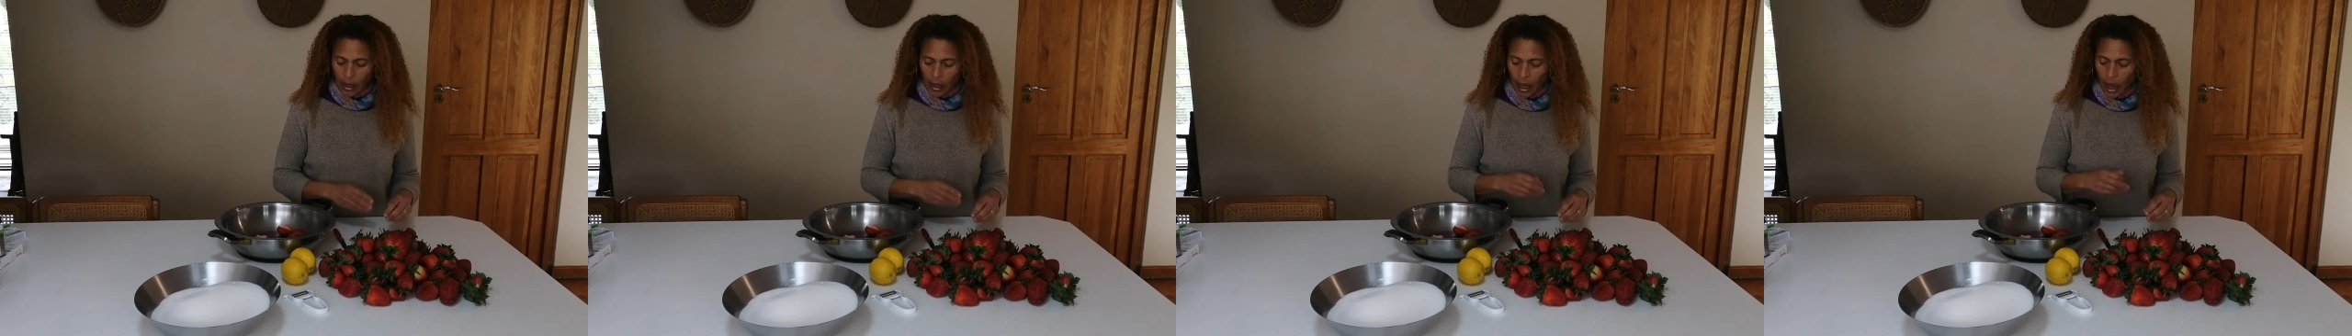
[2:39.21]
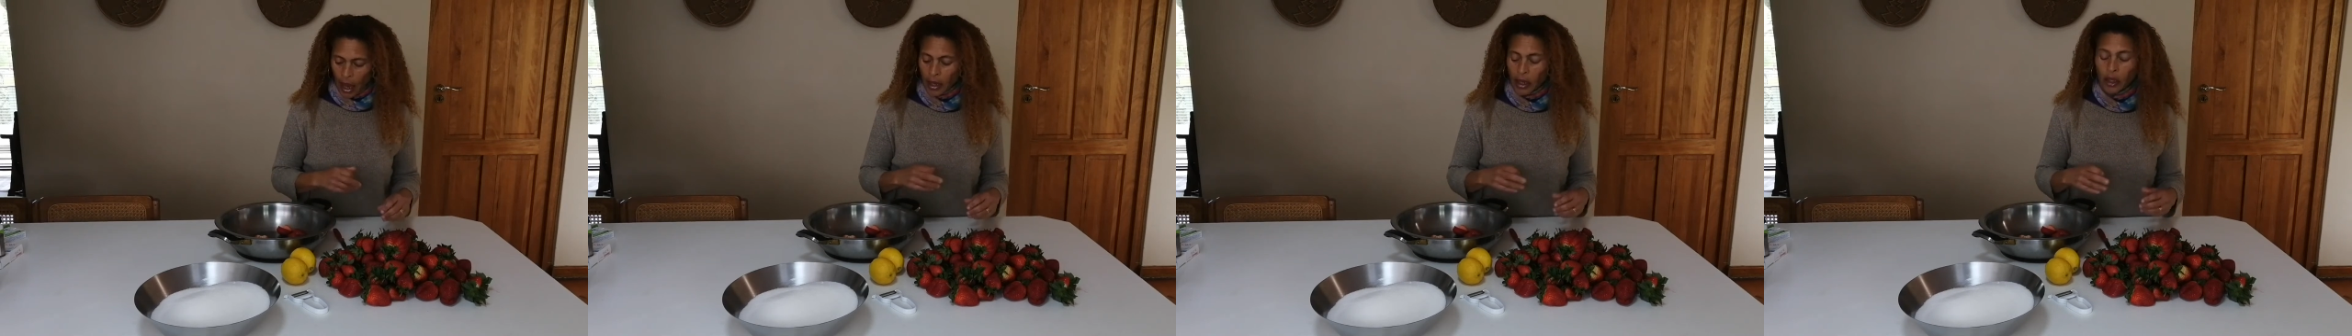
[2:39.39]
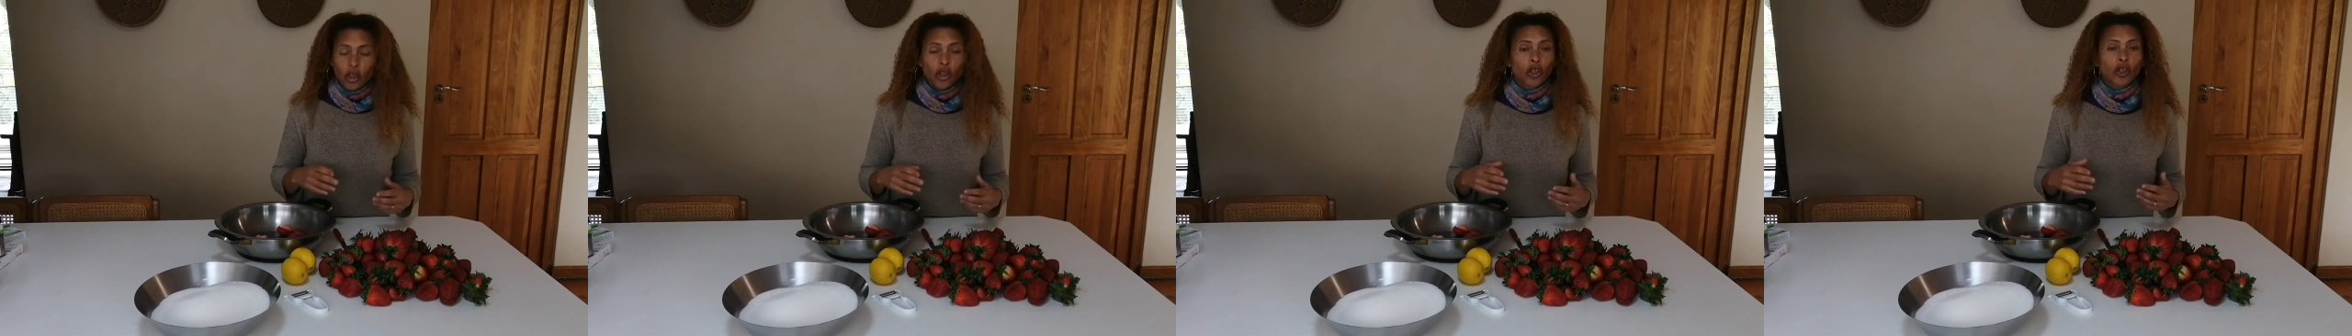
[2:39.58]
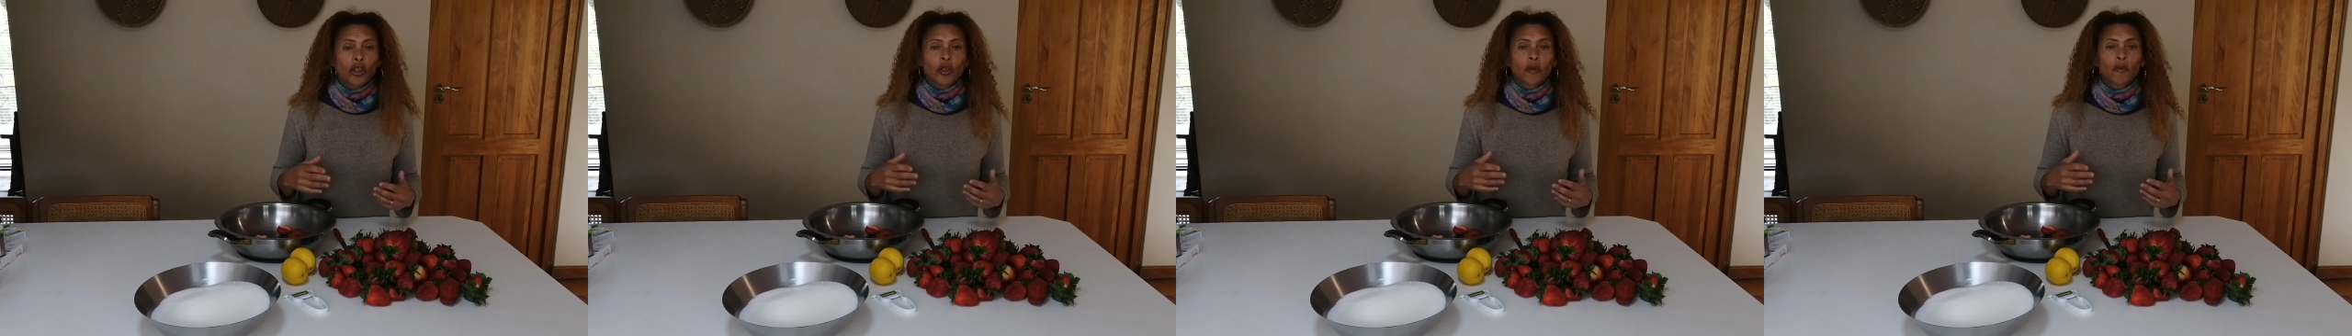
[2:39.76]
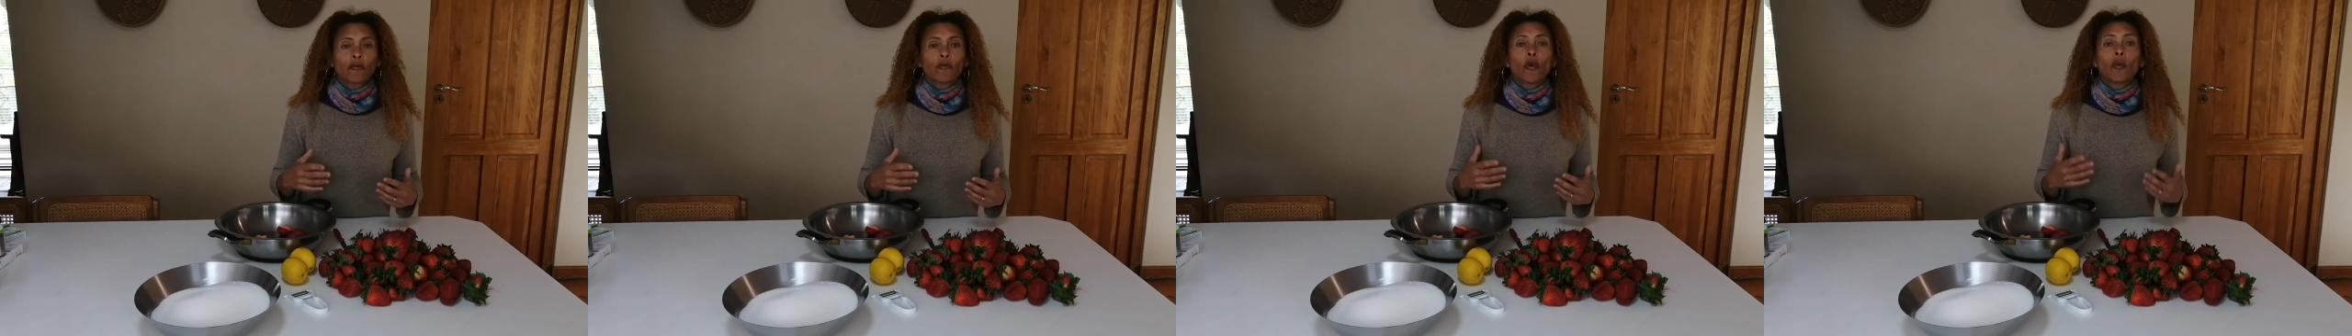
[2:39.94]
And it
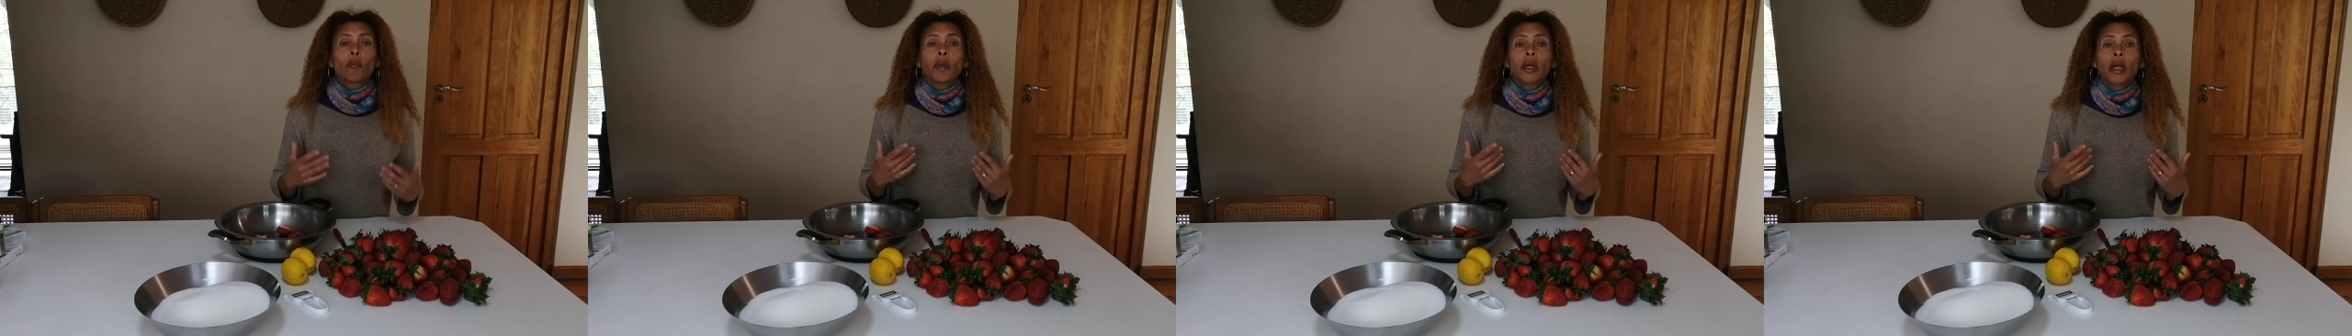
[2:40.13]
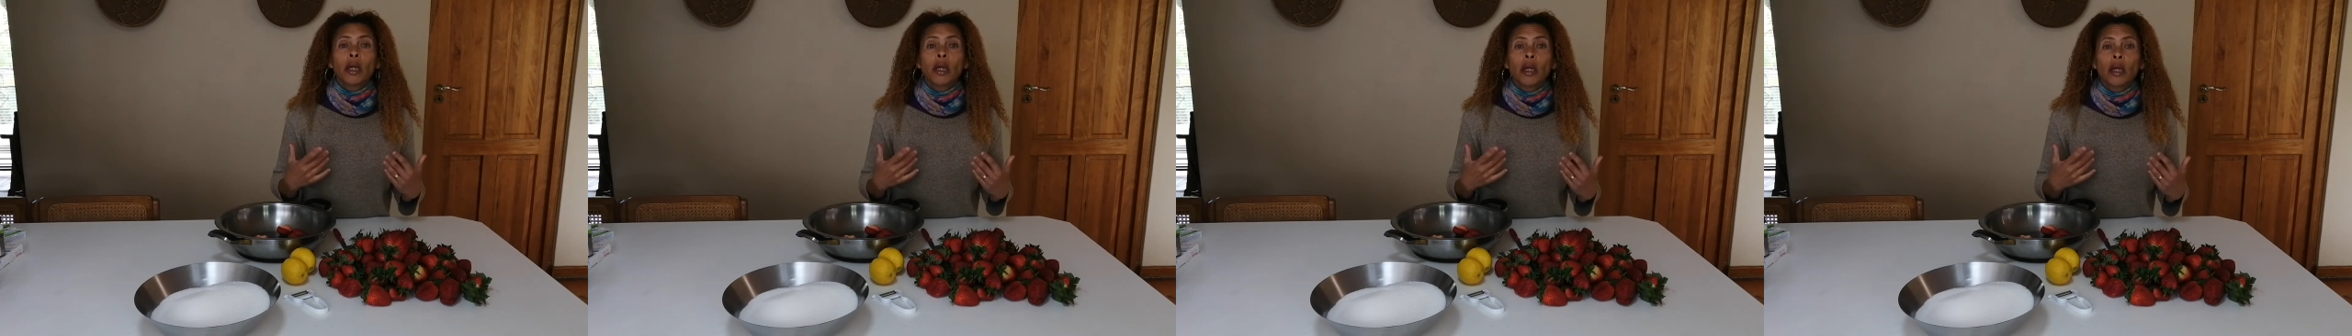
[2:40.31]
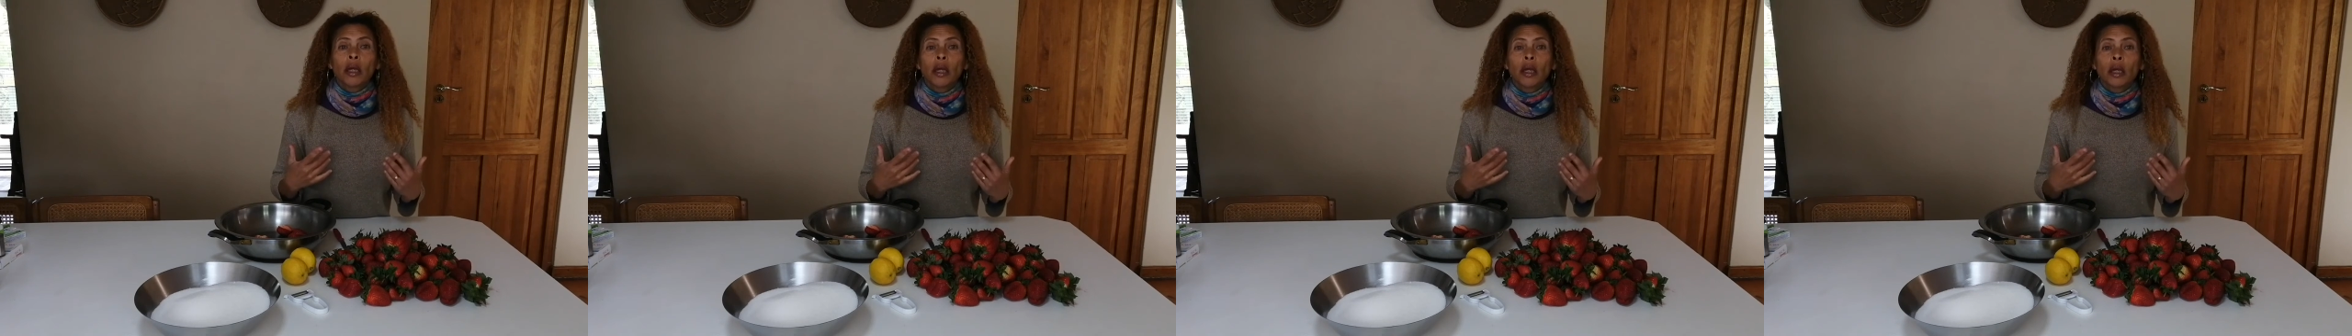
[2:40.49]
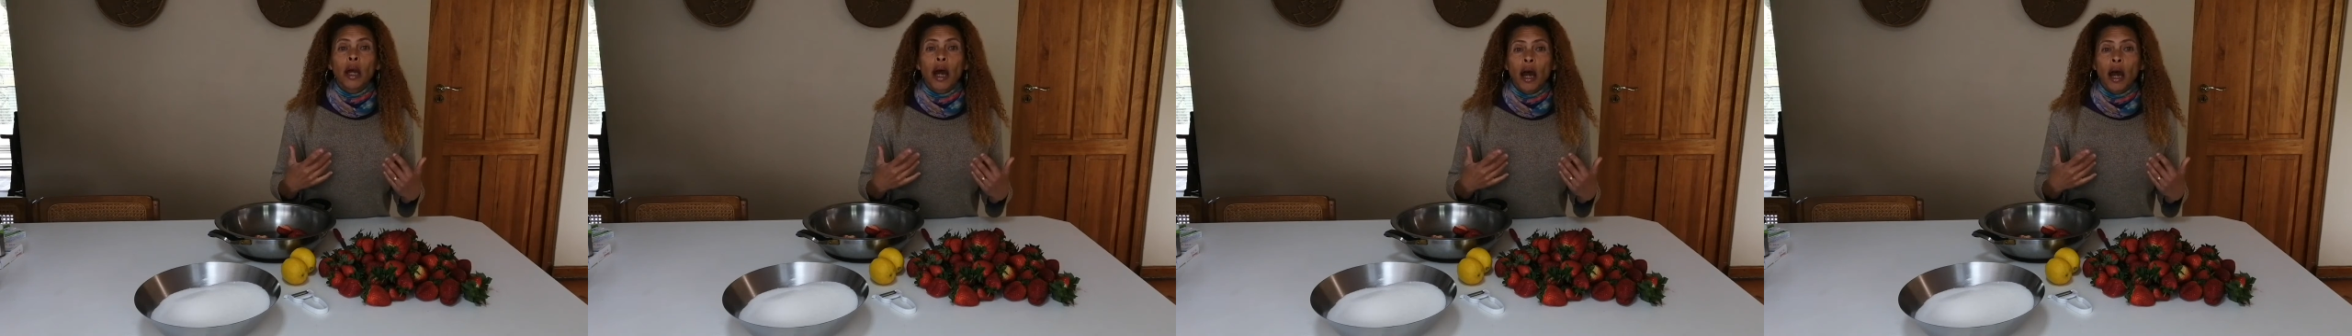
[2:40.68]
just, for me,